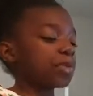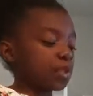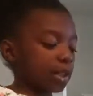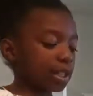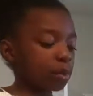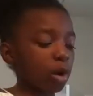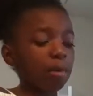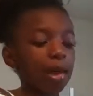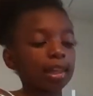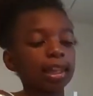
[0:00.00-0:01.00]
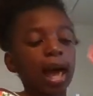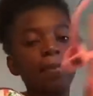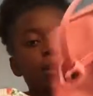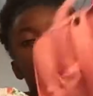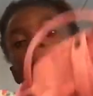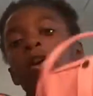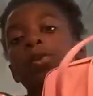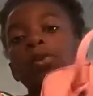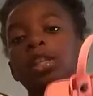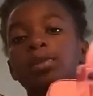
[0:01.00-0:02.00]
So this is where my laptop
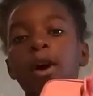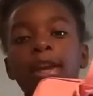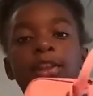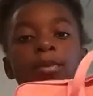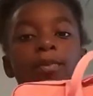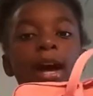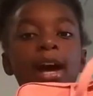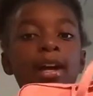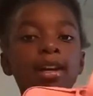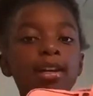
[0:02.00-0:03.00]
goes, this pocket at the back.